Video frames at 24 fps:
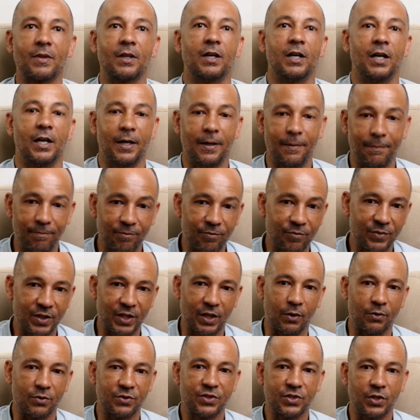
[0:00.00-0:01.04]

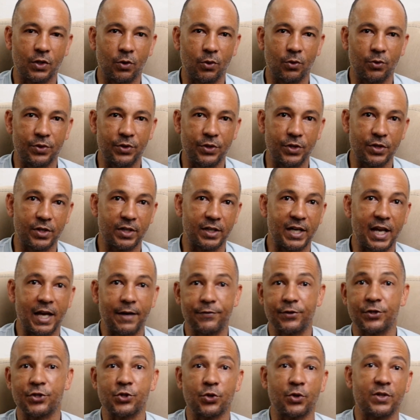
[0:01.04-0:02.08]
so you can
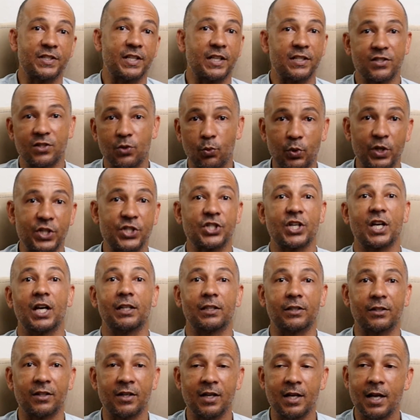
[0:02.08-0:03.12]
have your choice as to which
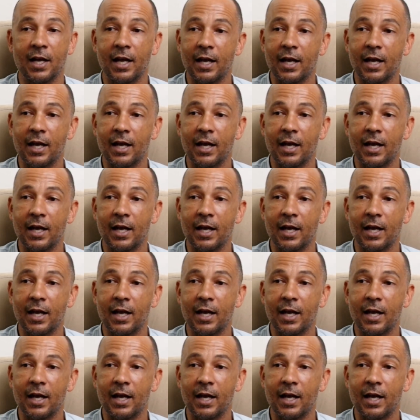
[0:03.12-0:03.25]
color.